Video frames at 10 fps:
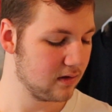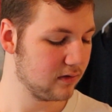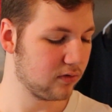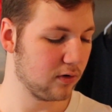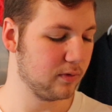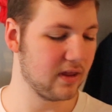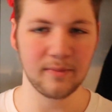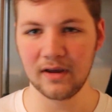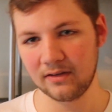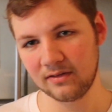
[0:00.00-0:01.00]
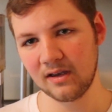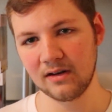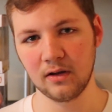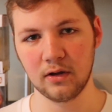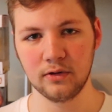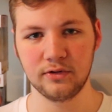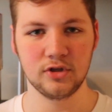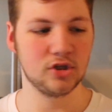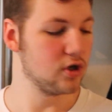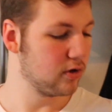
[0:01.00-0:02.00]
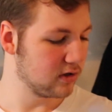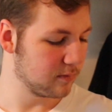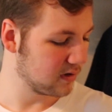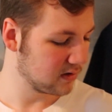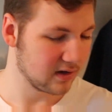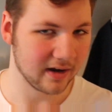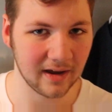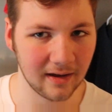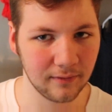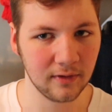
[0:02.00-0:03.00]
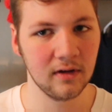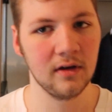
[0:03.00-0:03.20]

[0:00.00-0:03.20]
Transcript: So with that being said, I'll show you the pair that I have.